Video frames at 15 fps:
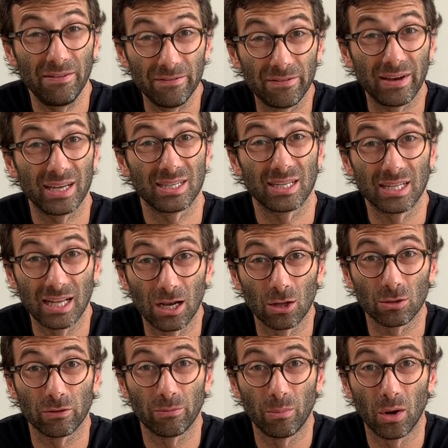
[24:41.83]
invested a
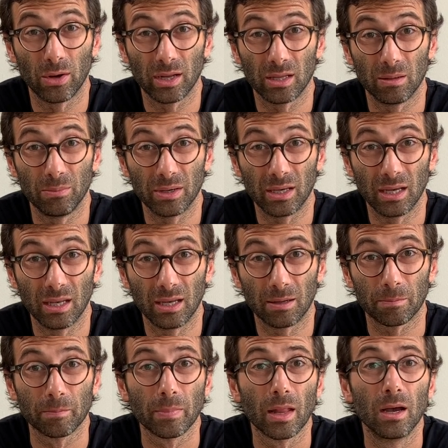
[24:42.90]
lot of money at the beginning.